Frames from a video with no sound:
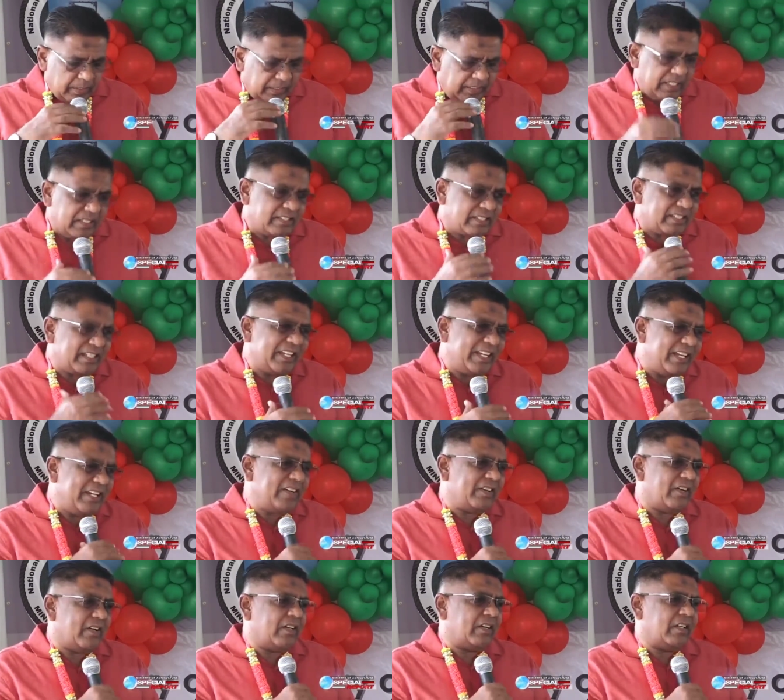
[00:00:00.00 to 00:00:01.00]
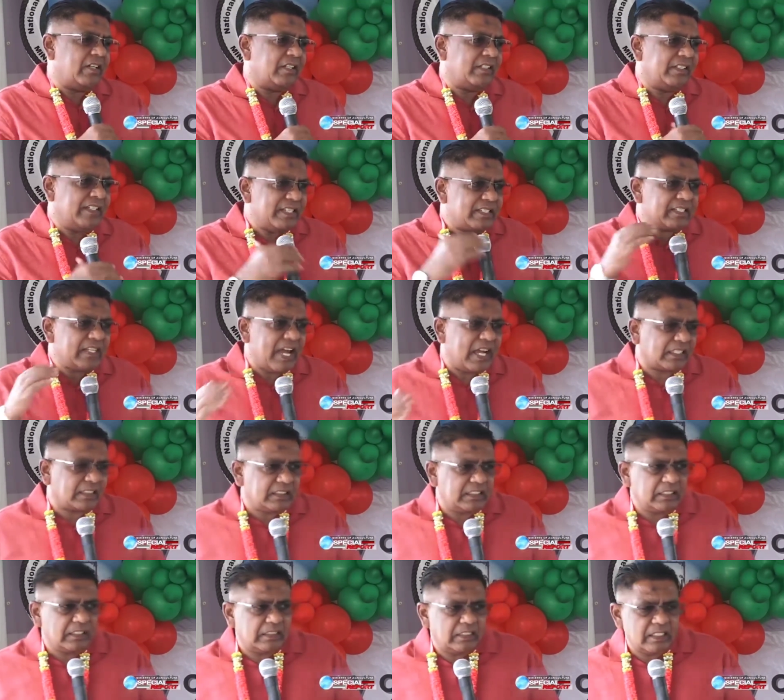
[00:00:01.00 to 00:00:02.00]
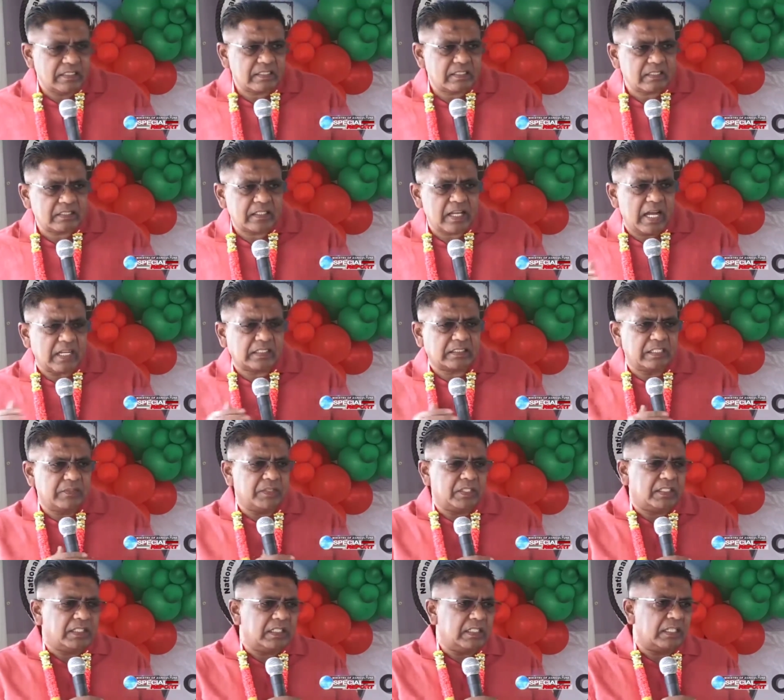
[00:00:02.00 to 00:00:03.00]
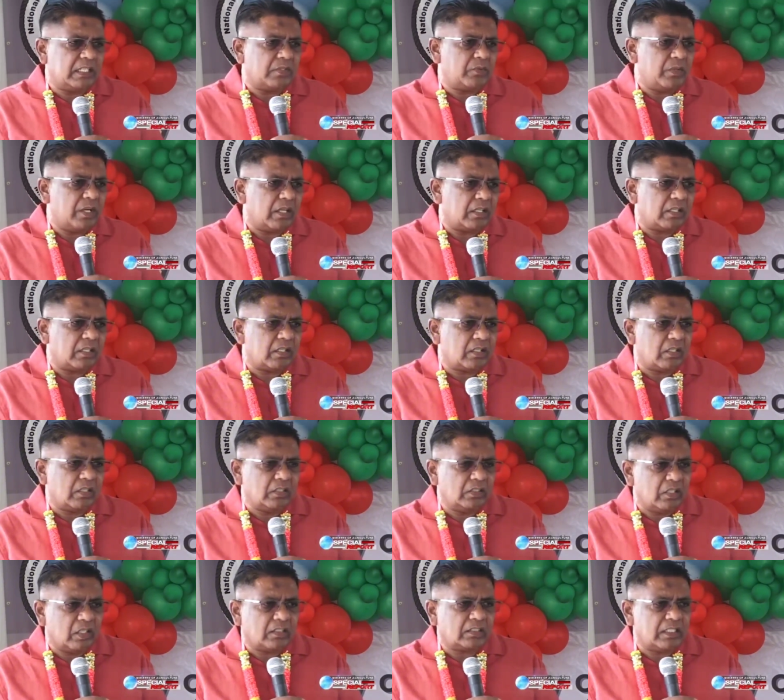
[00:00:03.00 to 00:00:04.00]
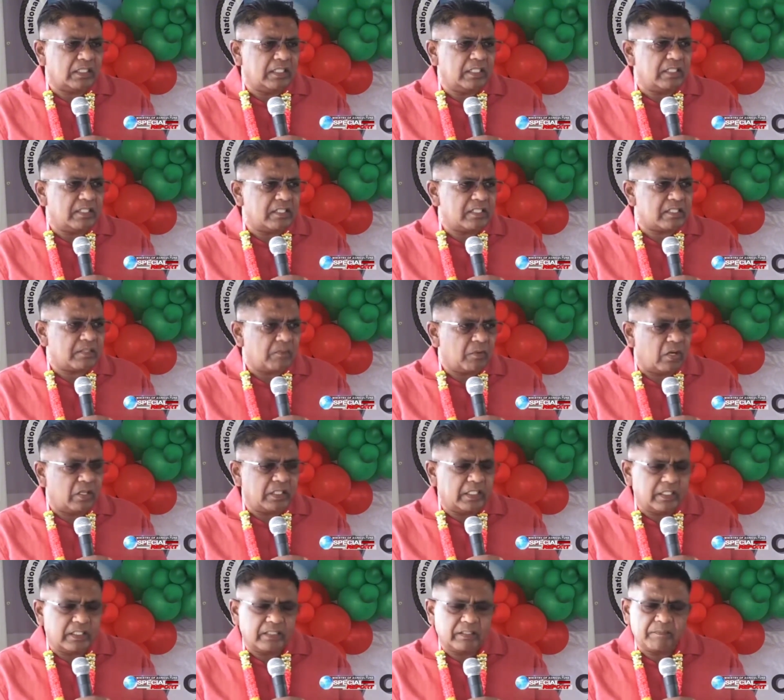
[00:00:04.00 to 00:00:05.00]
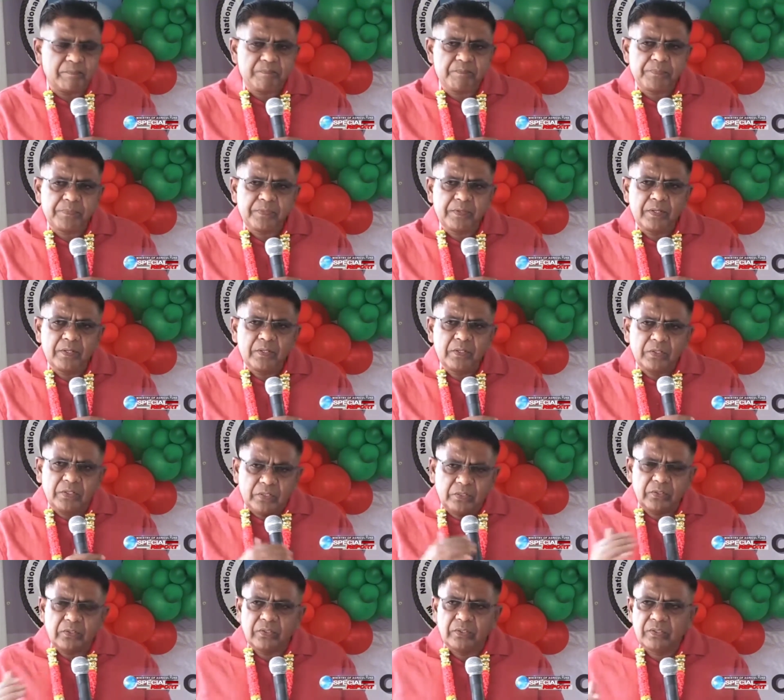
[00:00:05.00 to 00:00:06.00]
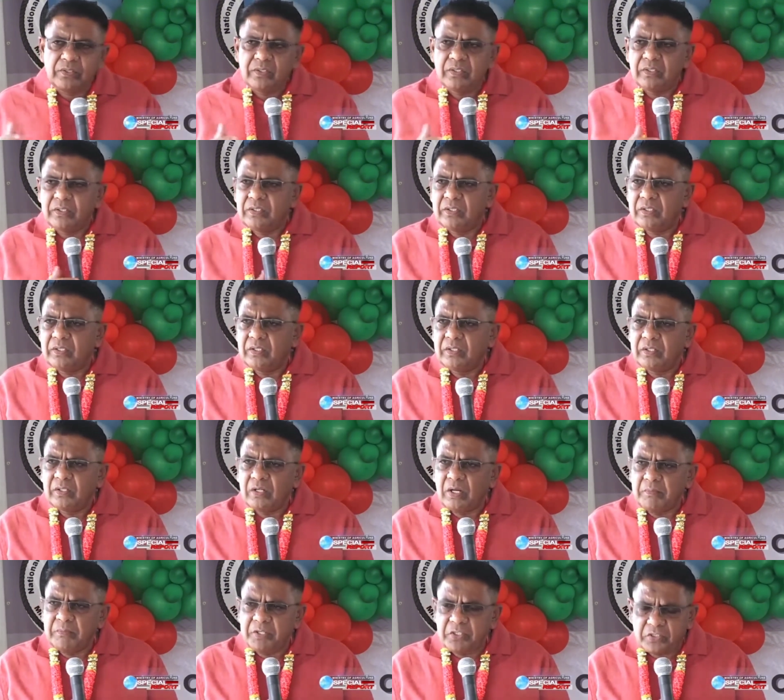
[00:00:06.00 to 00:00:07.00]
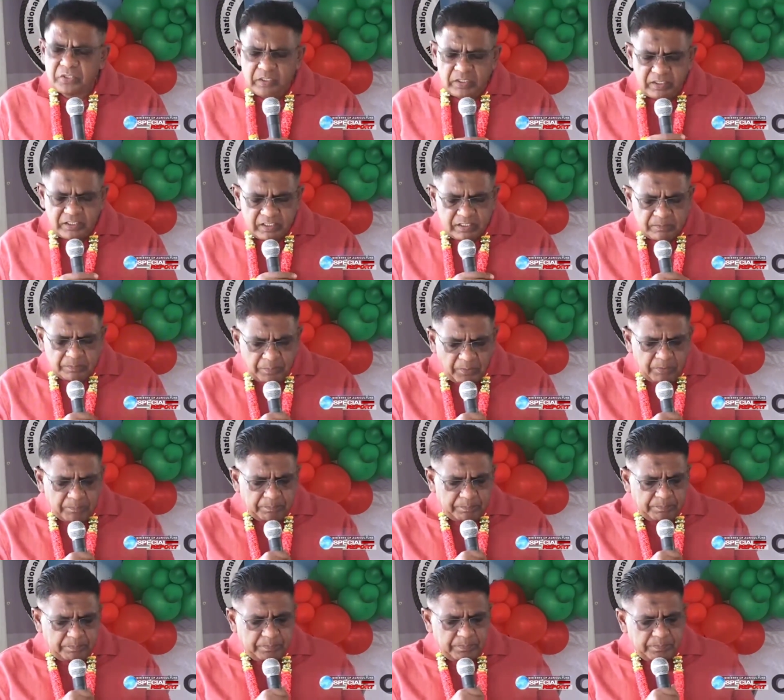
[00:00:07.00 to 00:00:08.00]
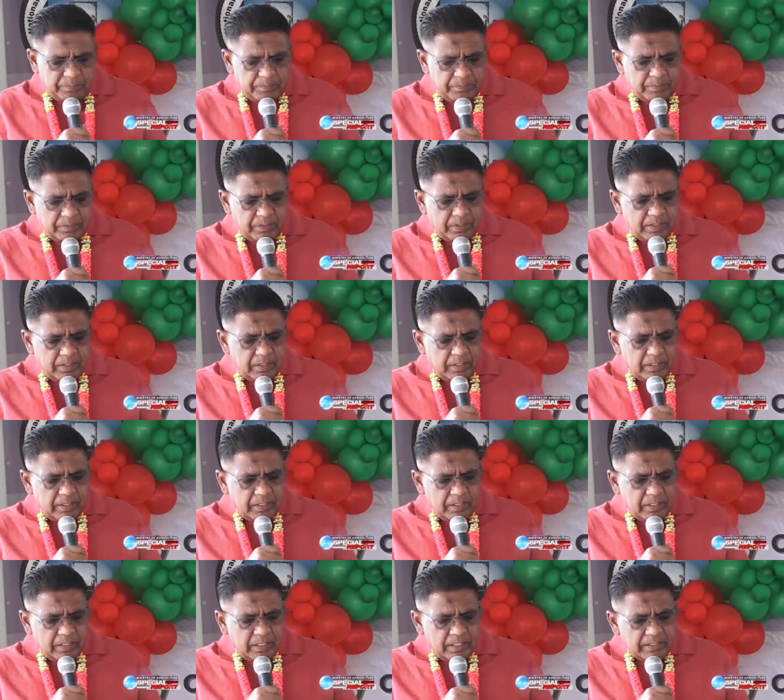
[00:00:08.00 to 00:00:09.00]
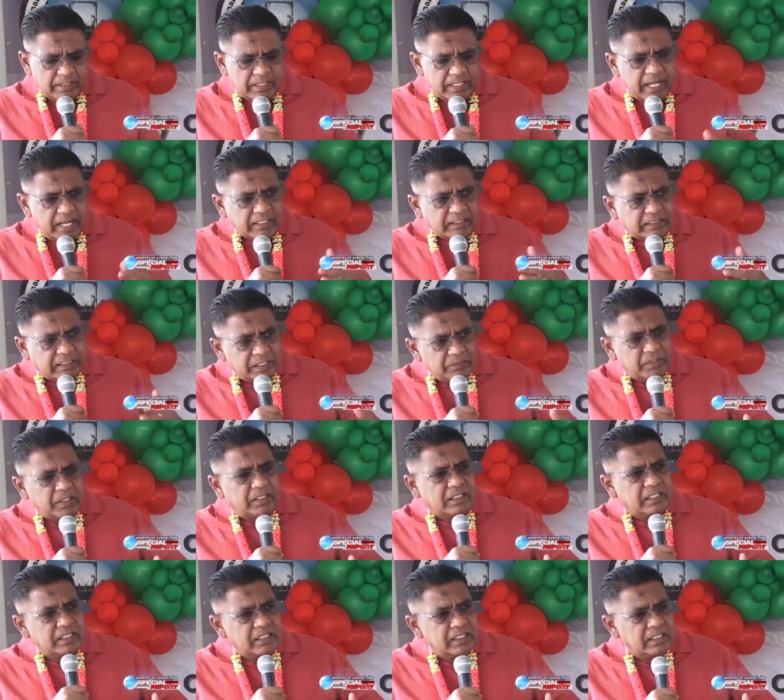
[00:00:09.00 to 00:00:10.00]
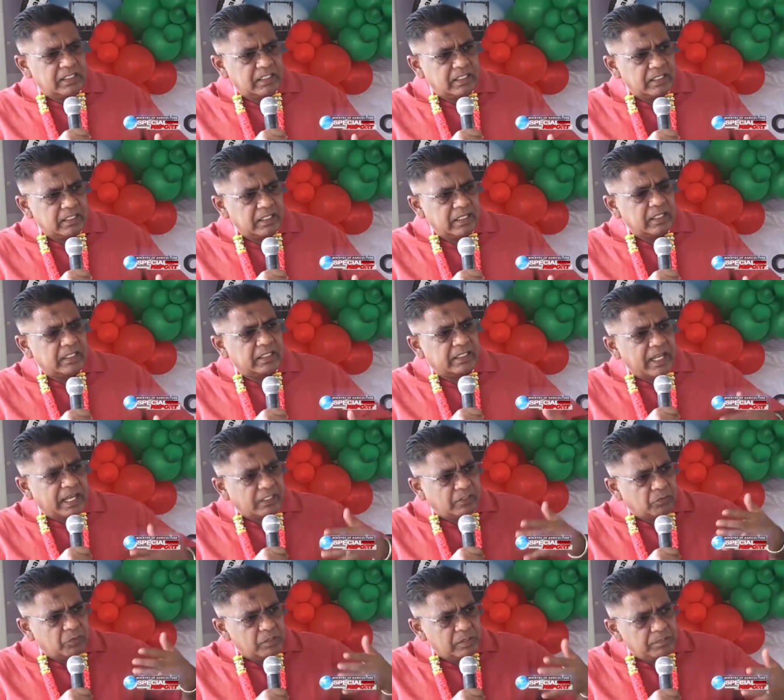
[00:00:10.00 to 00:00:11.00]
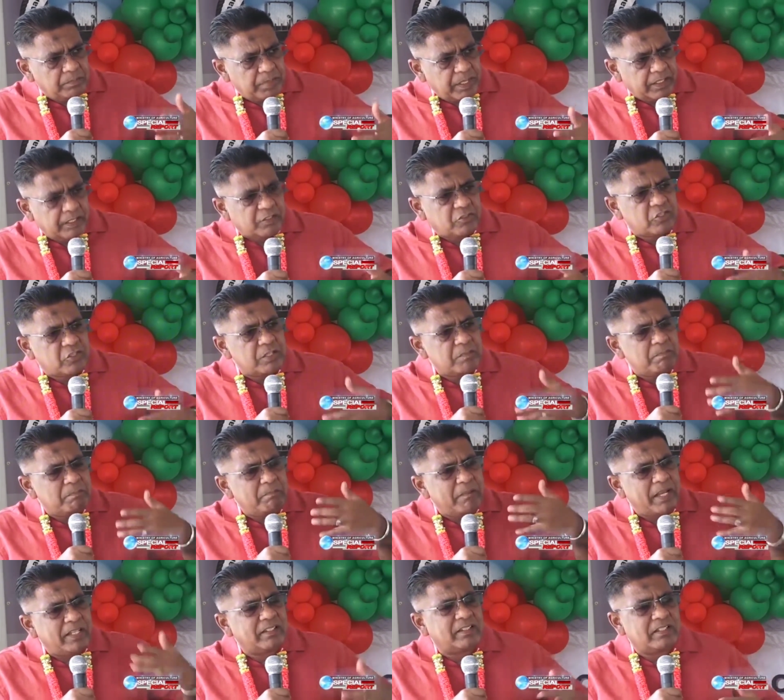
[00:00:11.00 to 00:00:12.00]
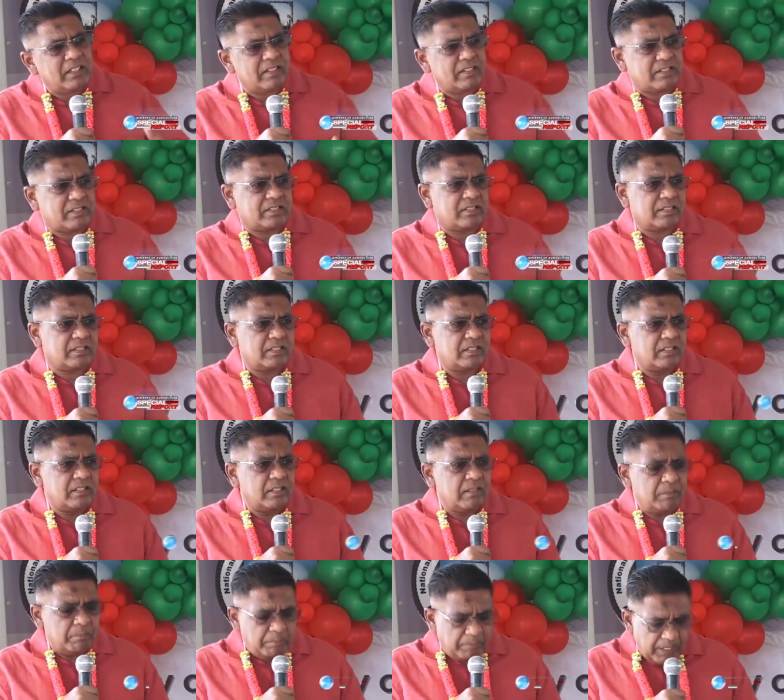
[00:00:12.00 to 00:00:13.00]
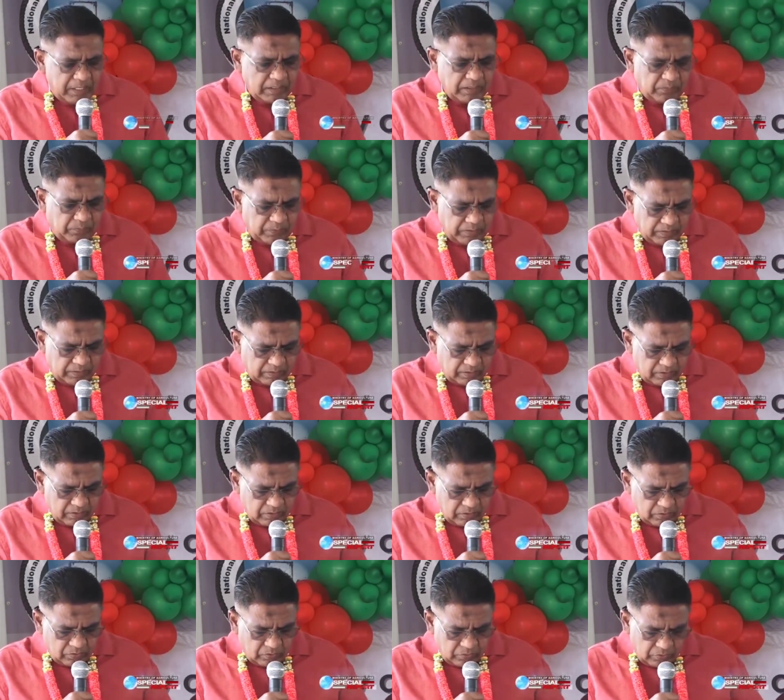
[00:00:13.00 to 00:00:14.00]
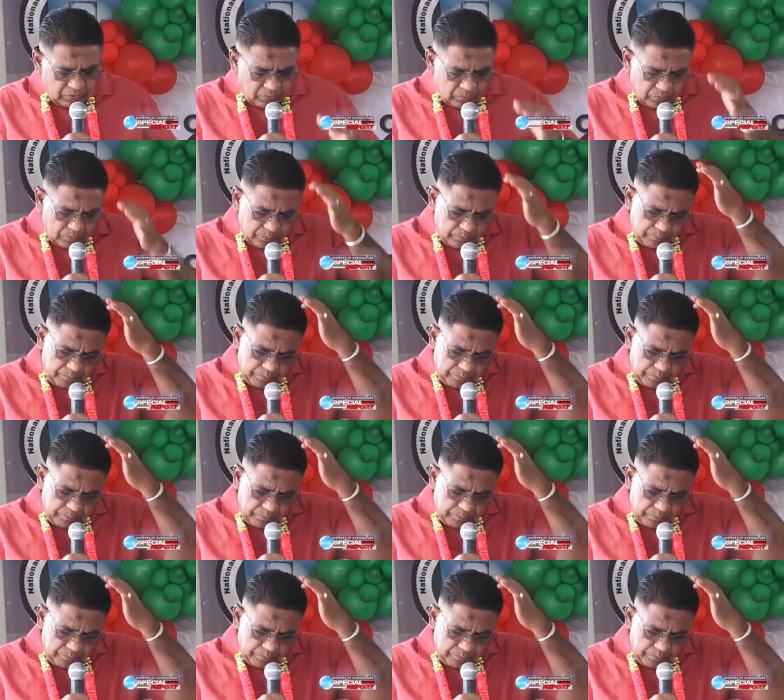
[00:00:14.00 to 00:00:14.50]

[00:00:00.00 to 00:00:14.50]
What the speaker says: this activity that we are conducting here this morning to commission this pump is an activity that will bring tremendous benefit to you.